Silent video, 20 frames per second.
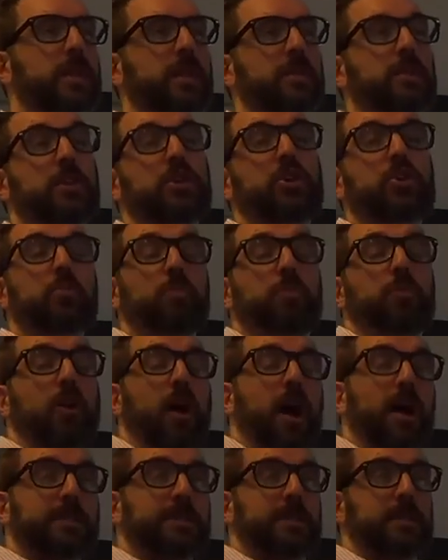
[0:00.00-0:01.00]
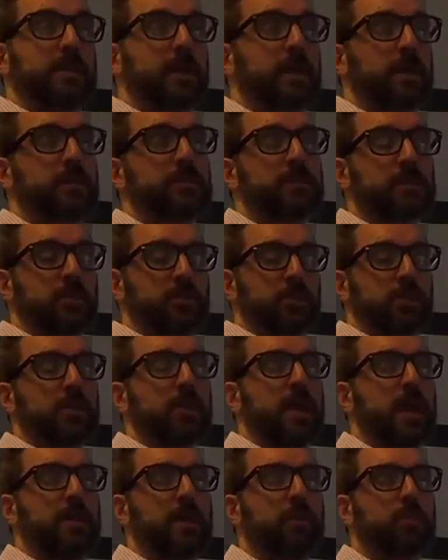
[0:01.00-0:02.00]
that the kube proxy does, and I'll show
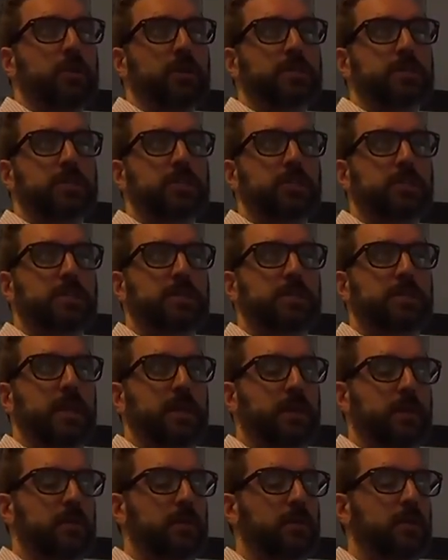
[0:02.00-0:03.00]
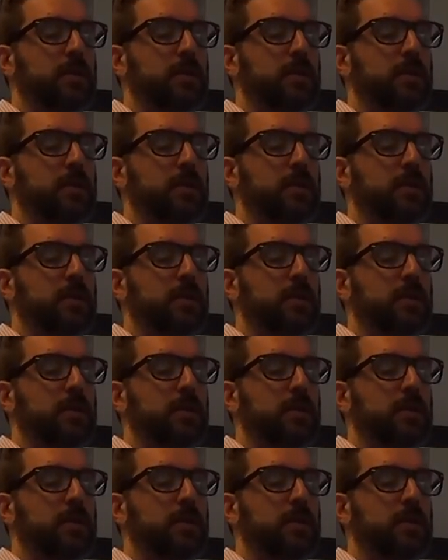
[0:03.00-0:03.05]
you how that works in just a second.